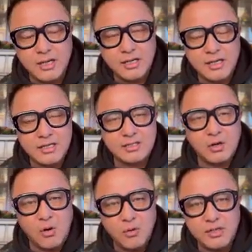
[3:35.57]
He is the
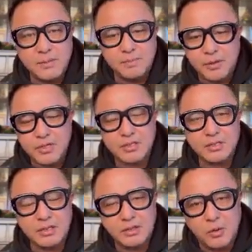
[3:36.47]
only person
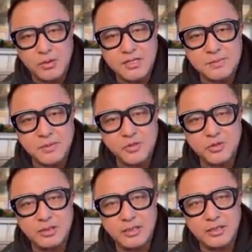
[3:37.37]
and the only
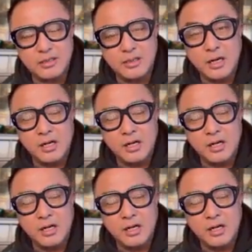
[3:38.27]
spiritual leader